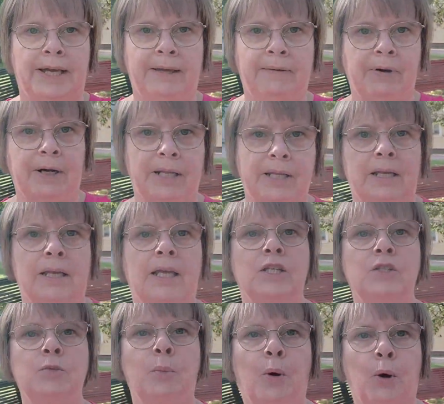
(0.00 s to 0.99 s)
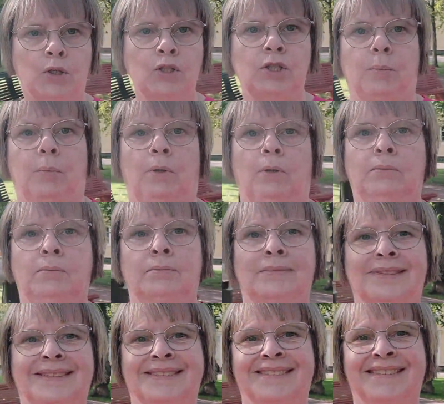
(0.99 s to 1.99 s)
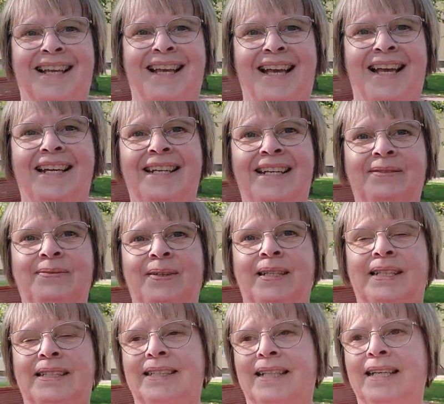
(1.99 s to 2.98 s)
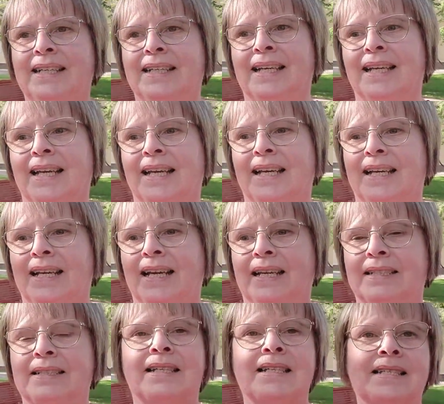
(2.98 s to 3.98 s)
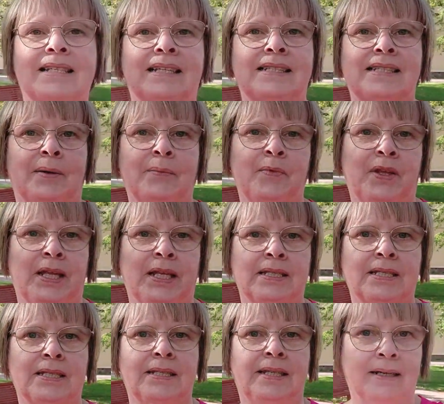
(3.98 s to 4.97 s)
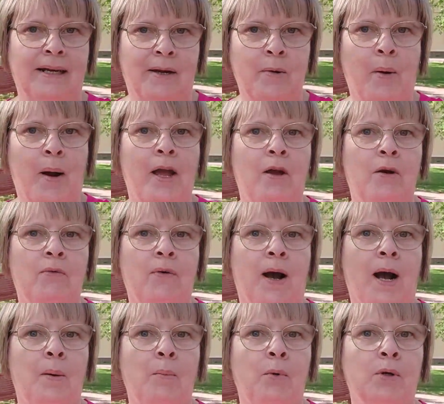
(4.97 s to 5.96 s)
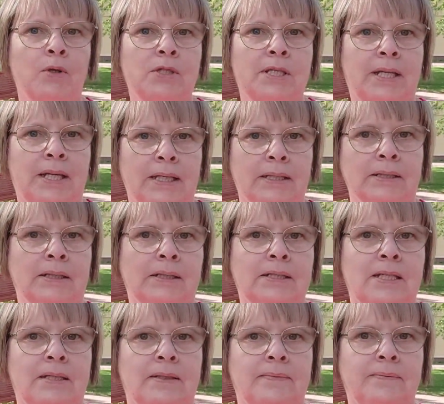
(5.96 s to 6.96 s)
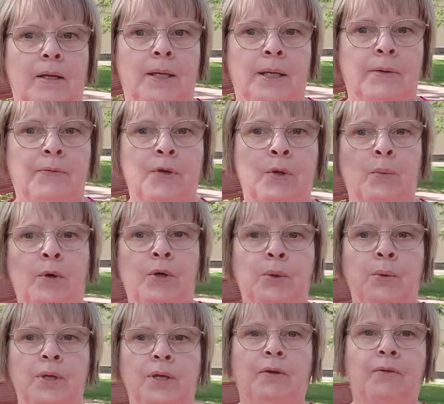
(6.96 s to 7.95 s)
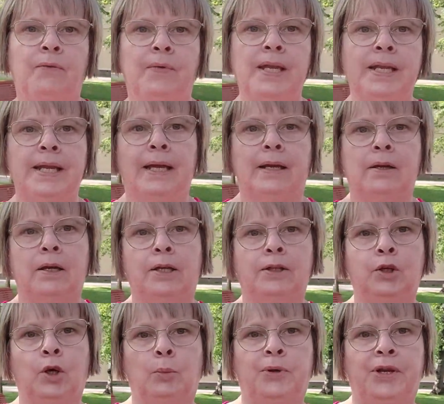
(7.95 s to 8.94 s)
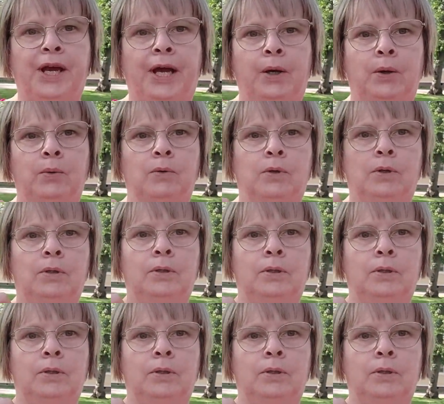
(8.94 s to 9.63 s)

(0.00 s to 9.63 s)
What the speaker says: everything is possible, definitely. It's just that some things require far more skills. If you were doing a V-neck top down,